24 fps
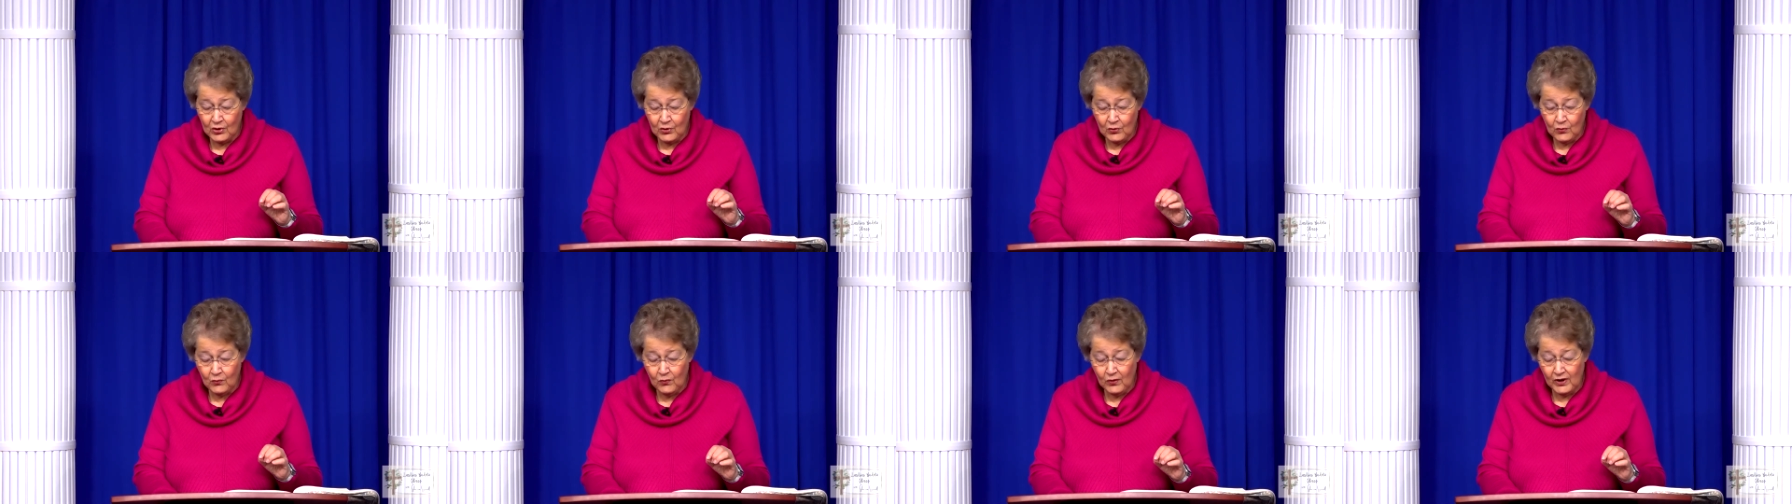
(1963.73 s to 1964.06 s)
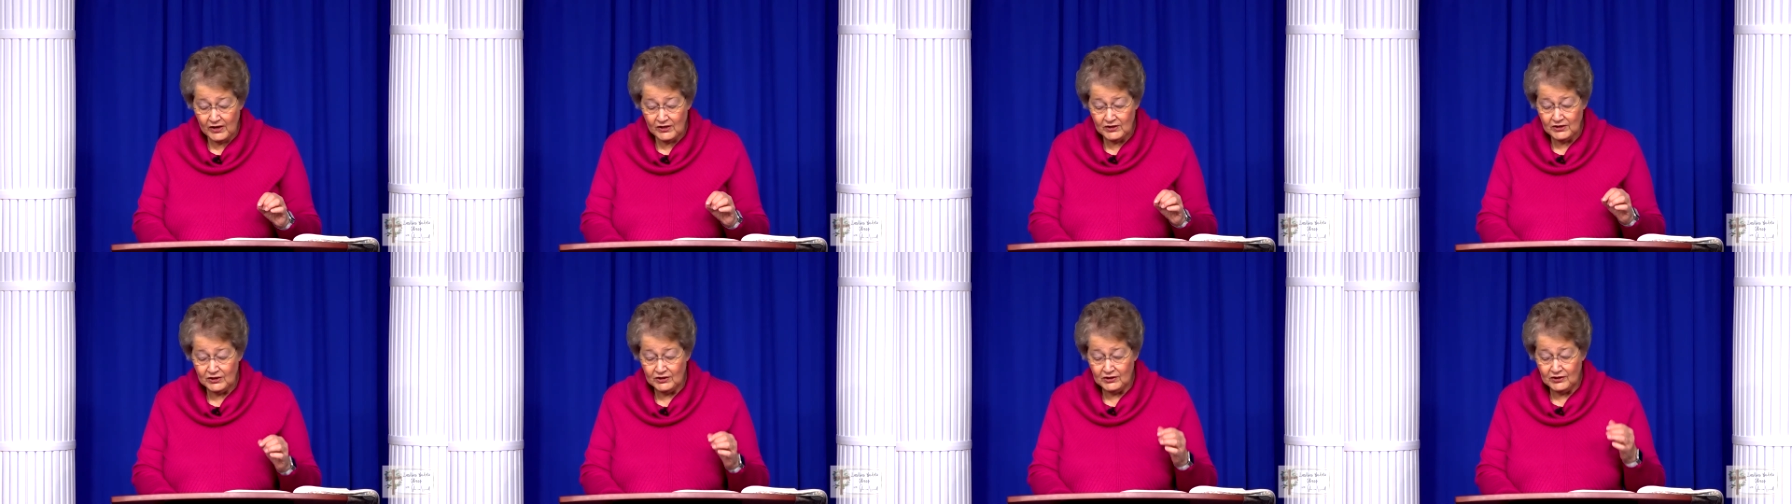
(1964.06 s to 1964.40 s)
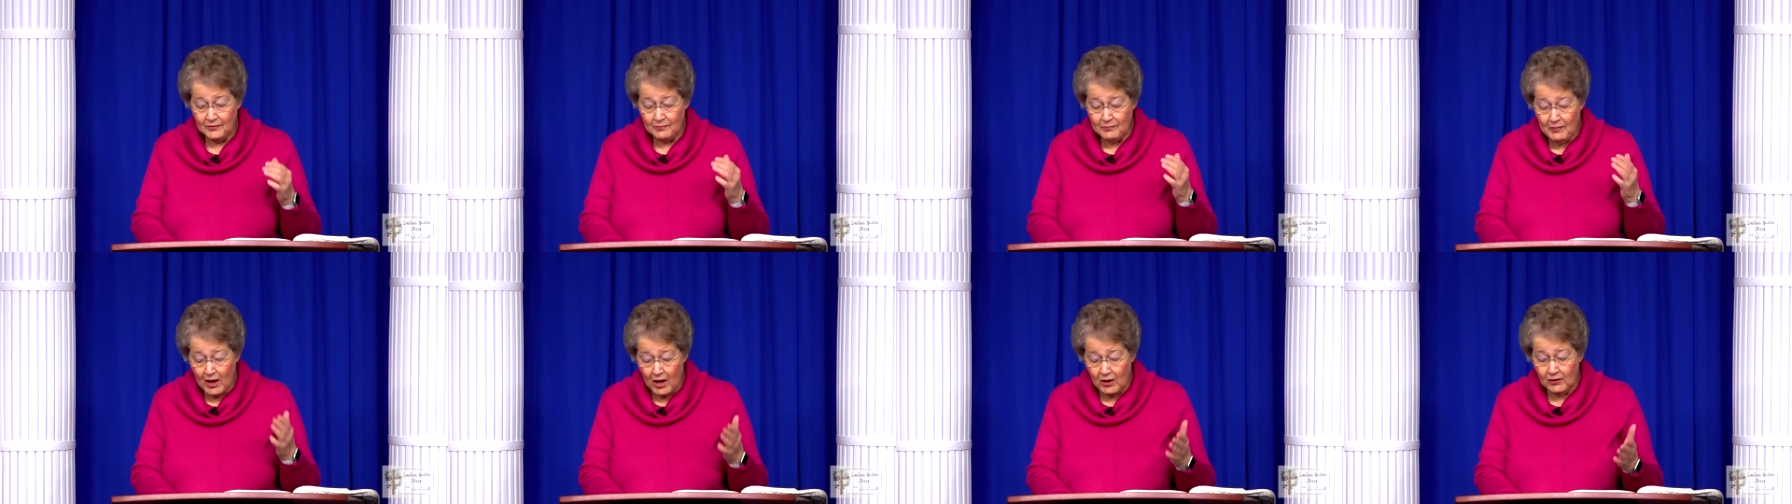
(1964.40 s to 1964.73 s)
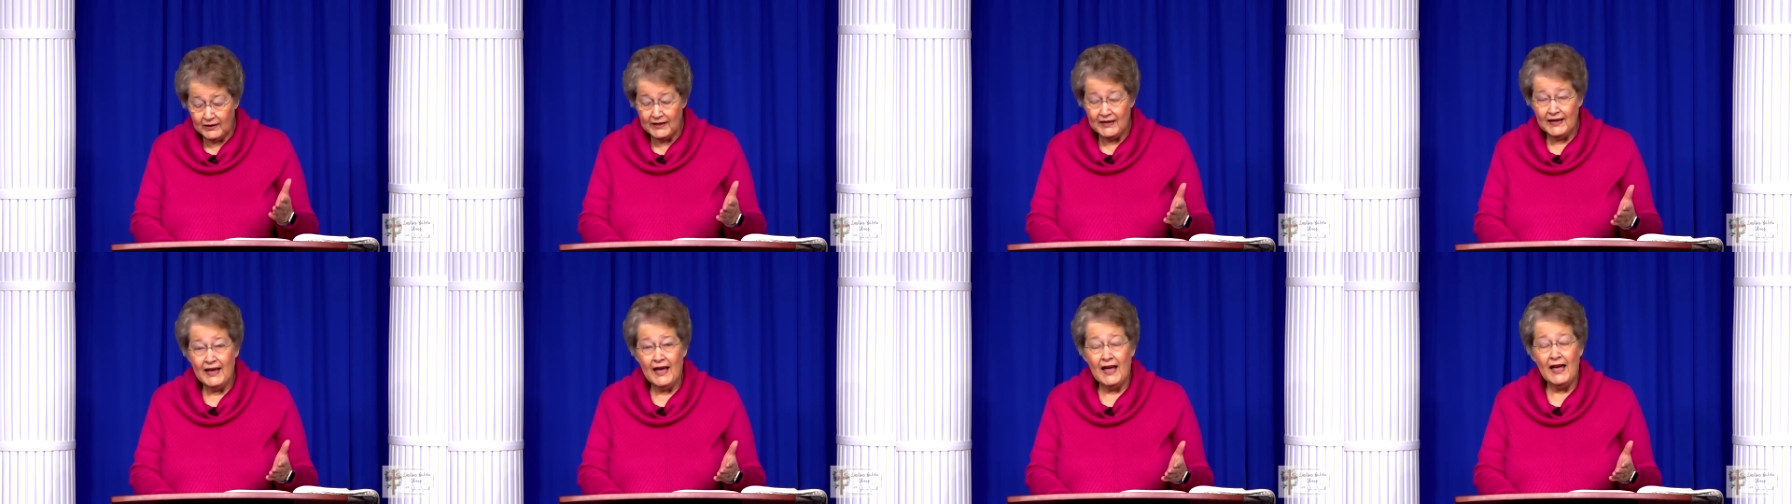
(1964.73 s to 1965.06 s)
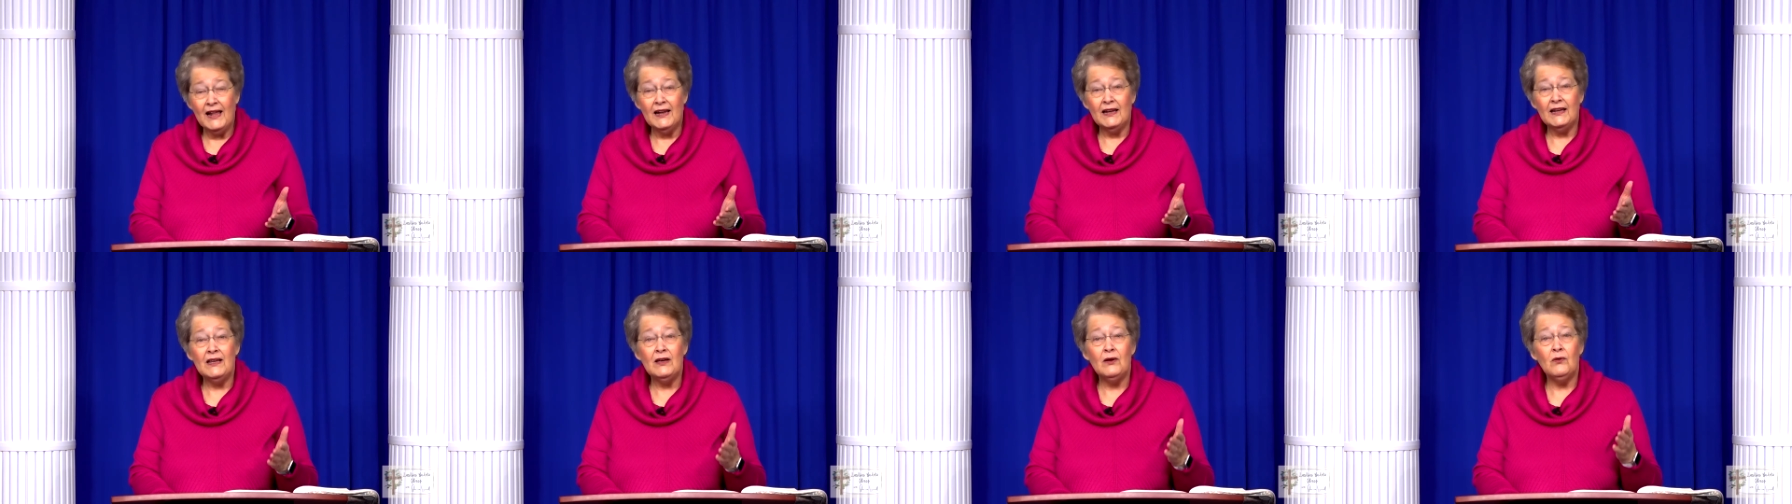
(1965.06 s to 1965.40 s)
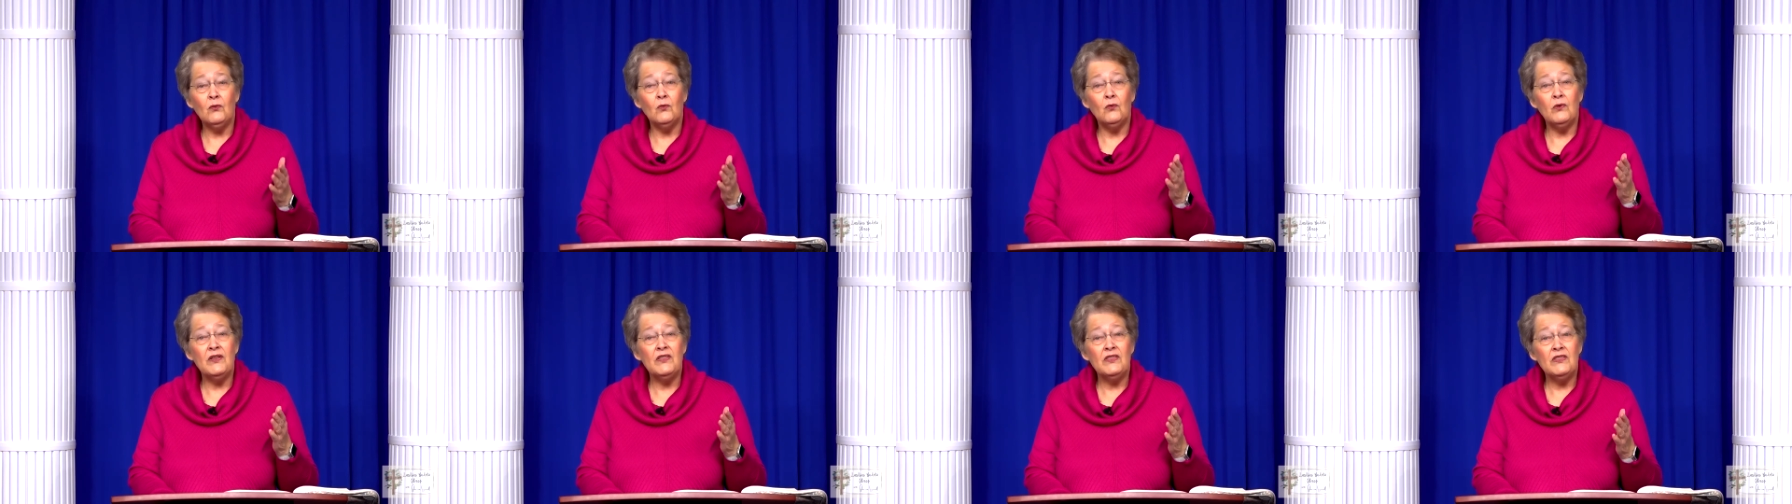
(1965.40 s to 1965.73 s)
was the bowling alley
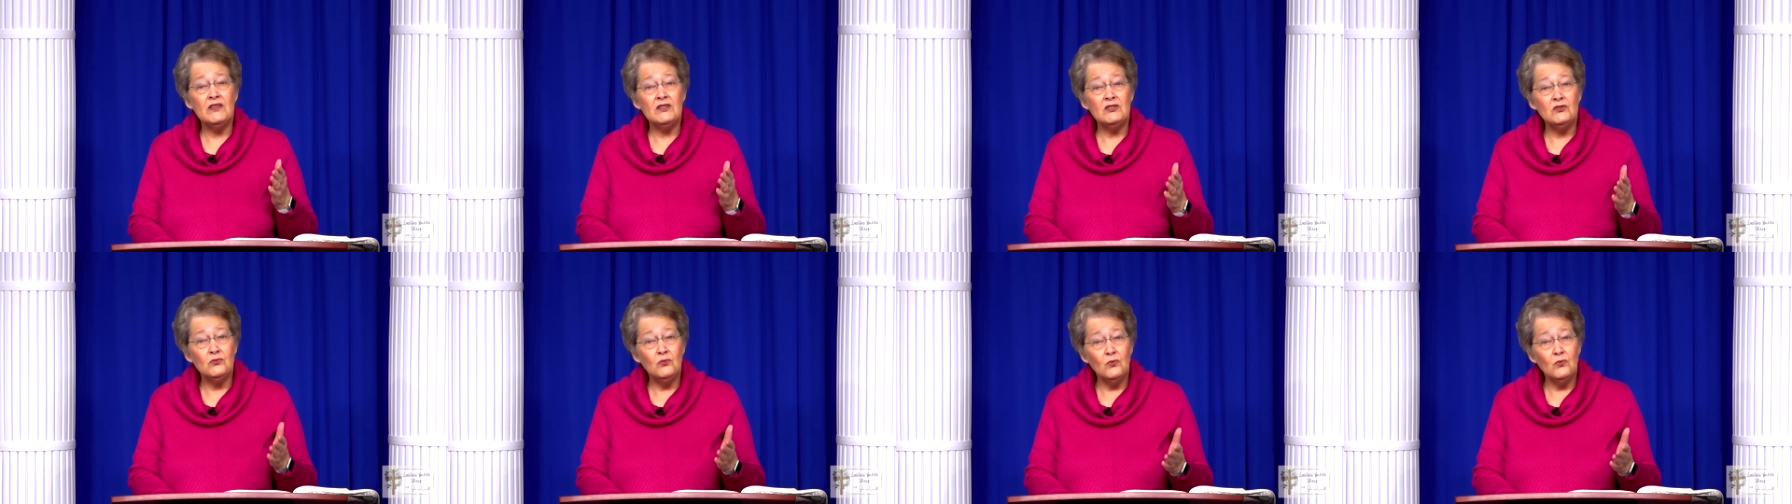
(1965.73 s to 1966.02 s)
with his